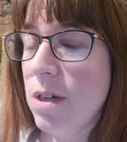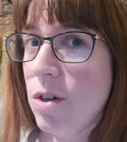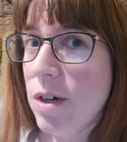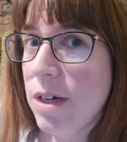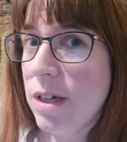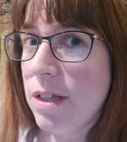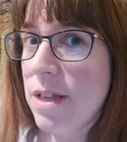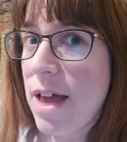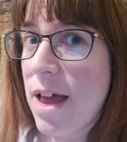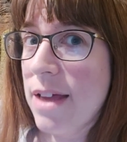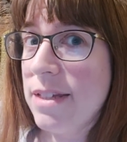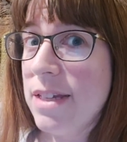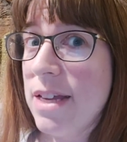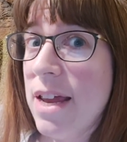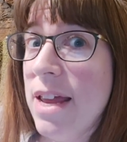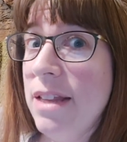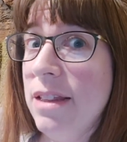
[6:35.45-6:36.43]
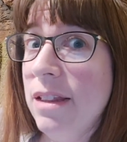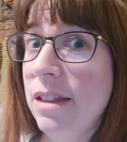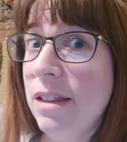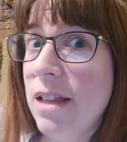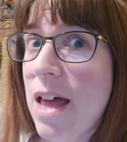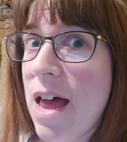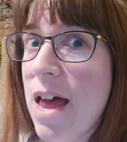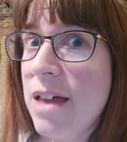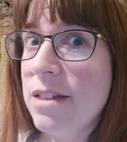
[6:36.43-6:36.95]
during class,
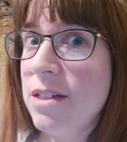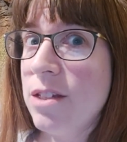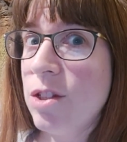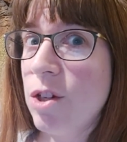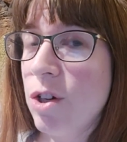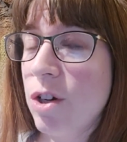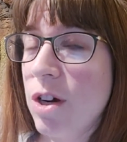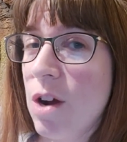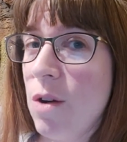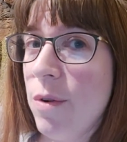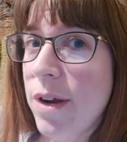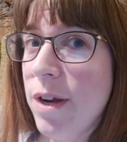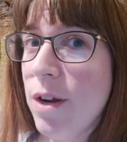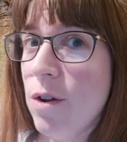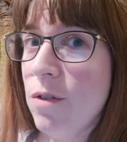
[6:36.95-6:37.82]
unless they're going